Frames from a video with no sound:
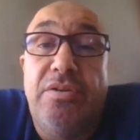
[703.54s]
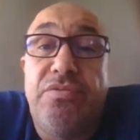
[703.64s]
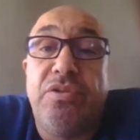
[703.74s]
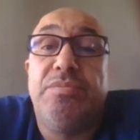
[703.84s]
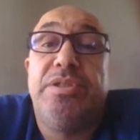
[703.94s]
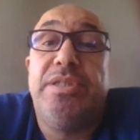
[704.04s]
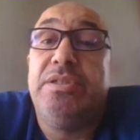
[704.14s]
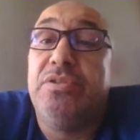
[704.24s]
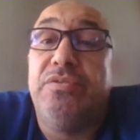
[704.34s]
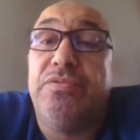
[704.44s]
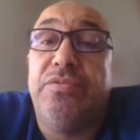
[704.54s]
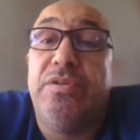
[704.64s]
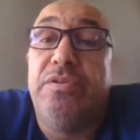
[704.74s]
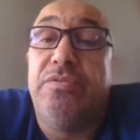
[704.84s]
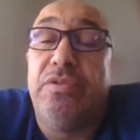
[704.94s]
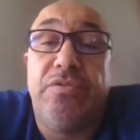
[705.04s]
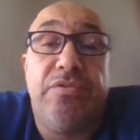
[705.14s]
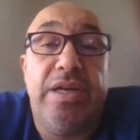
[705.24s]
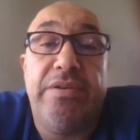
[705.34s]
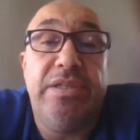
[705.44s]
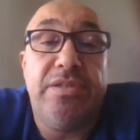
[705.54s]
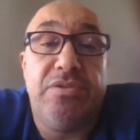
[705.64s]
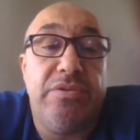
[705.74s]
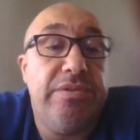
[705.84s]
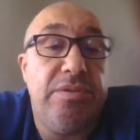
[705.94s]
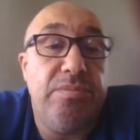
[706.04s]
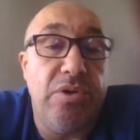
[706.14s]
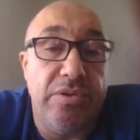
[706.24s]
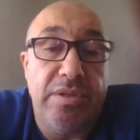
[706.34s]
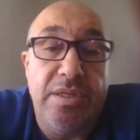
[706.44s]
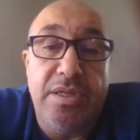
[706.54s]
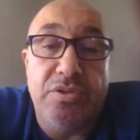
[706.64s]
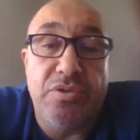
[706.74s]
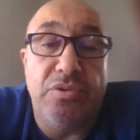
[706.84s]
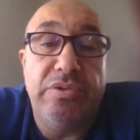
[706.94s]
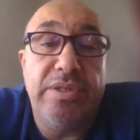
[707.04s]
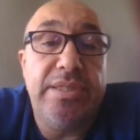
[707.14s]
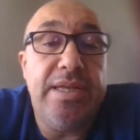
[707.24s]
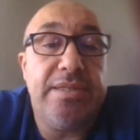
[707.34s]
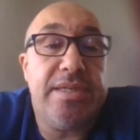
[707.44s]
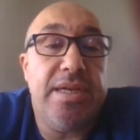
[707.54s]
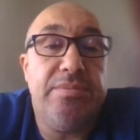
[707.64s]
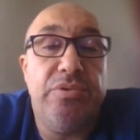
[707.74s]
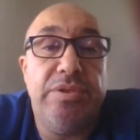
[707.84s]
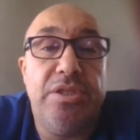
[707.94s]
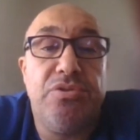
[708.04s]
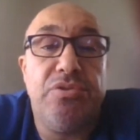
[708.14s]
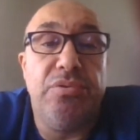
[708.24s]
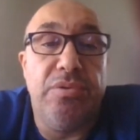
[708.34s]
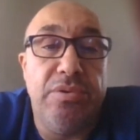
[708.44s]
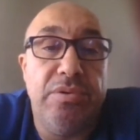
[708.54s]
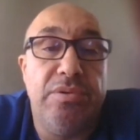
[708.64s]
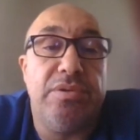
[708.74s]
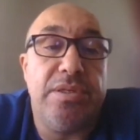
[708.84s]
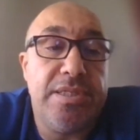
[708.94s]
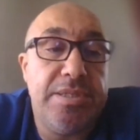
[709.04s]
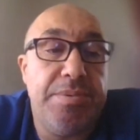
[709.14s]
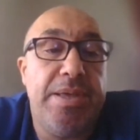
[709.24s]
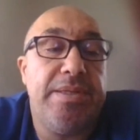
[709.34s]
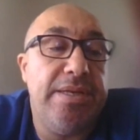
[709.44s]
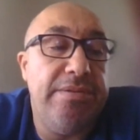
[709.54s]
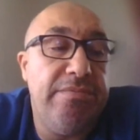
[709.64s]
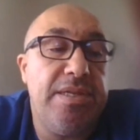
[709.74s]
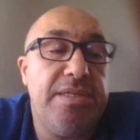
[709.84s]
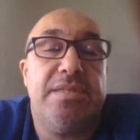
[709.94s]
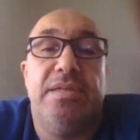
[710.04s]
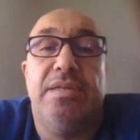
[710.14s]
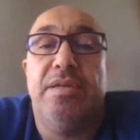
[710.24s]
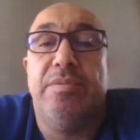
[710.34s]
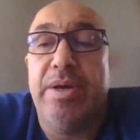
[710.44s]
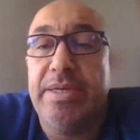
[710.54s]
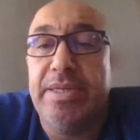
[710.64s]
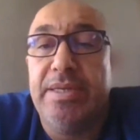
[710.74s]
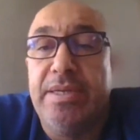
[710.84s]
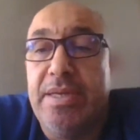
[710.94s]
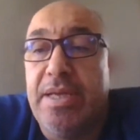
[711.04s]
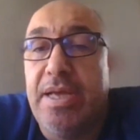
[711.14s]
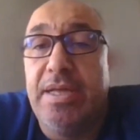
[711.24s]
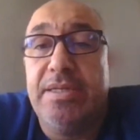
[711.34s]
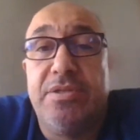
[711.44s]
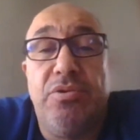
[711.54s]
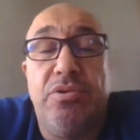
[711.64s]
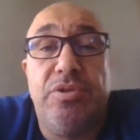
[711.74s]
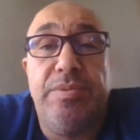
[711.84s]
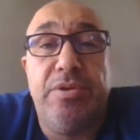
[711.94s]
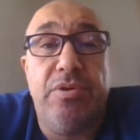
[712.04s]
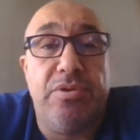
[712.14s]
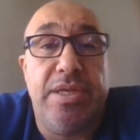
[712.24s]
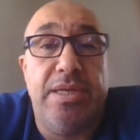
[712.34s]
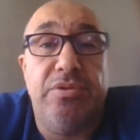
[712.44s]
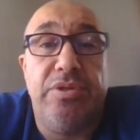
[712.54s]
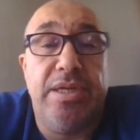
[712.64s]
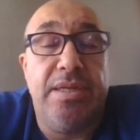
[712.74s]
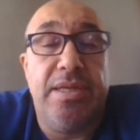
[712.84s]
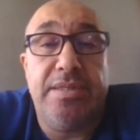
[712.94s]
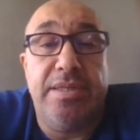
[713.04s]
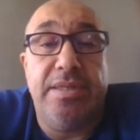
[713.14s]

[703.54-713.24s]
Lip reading: from 3 to 5 years or even more. So during that time, you need to spend and invest money, and it's going to be cost, and you cannot